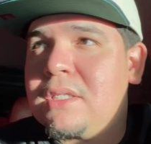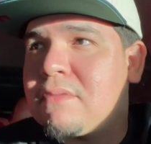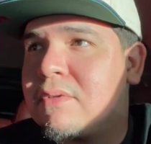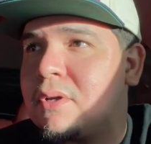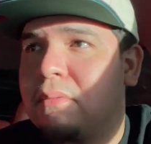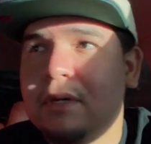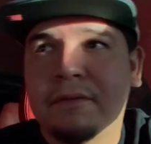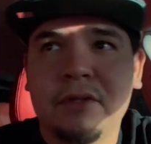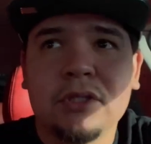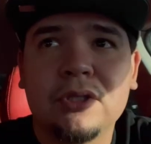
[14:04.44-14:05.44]
If you don't want a
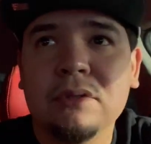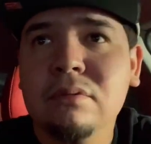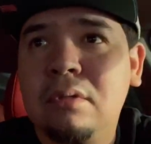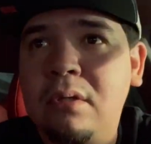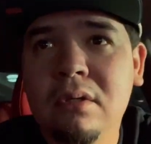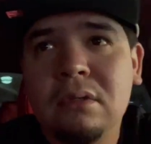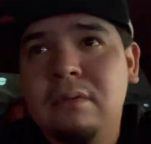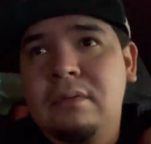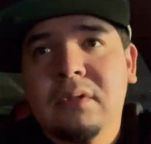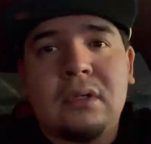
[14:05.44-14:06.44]
free shoe,
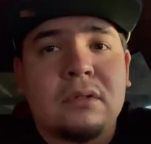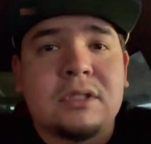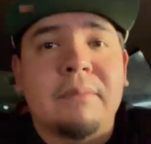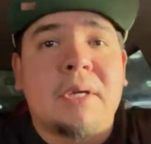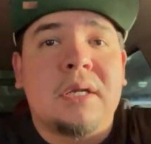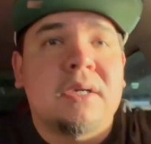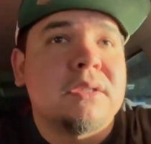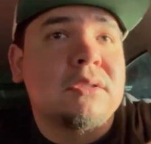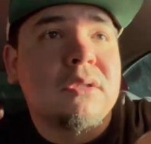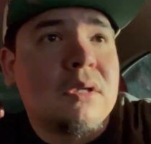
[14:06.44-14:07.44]
you know, somebody
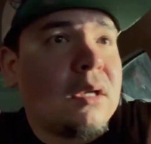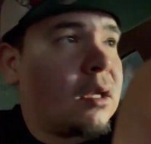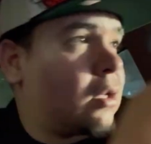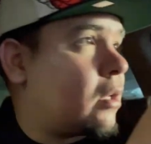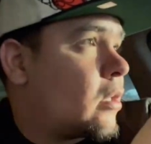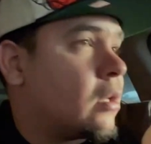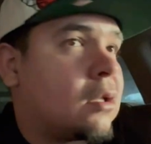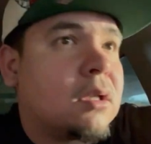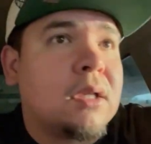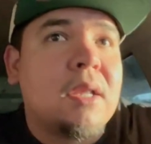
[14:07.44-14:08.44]
does. And
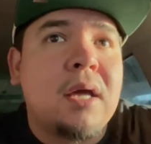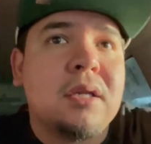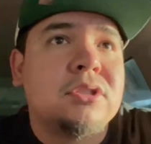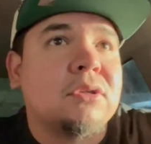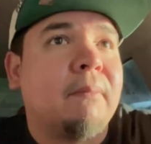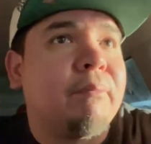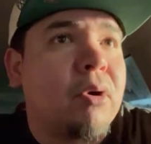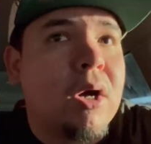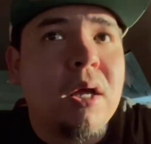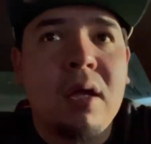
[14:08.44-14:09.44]
other than that, it's your
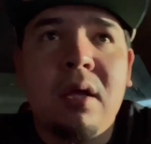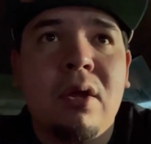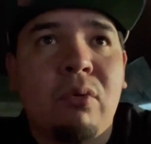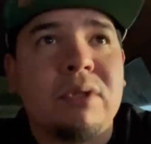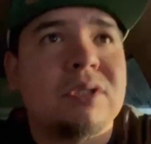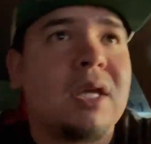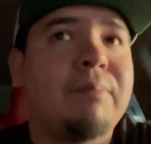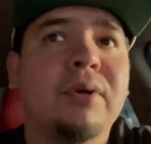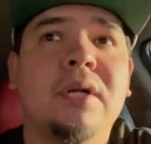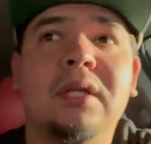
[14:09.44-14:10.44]
boy. We stay
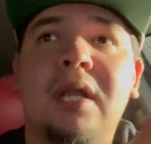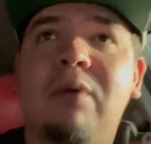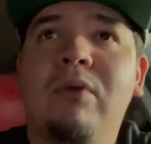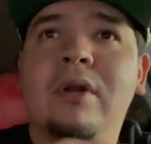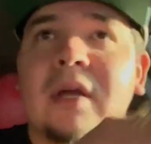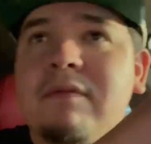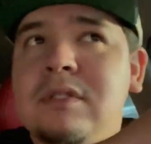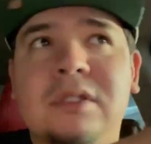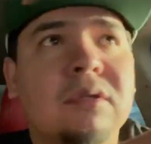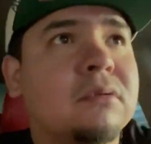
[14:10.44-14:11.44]
putting in that work every
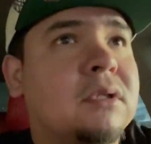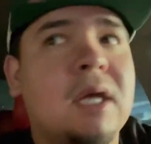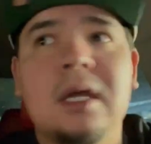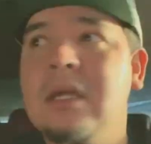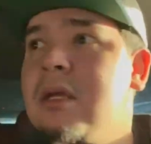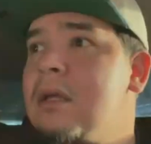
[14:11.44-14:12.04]
single day.